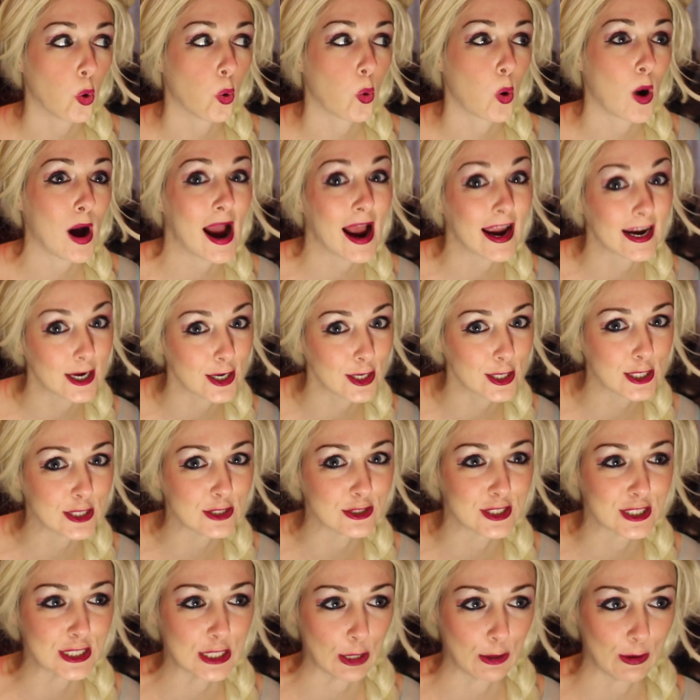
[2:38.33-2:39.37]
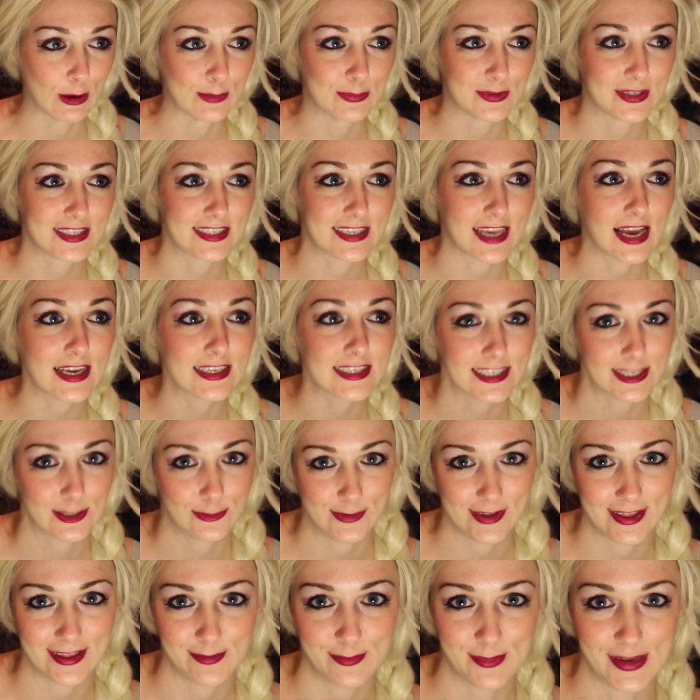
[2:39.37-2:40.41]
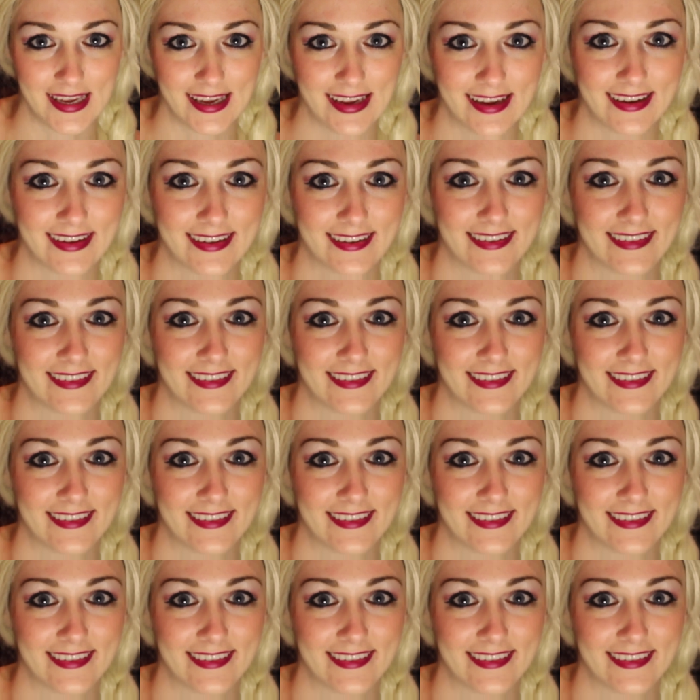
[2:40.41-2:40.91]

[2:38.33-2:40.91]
Why are you so obsessed with me?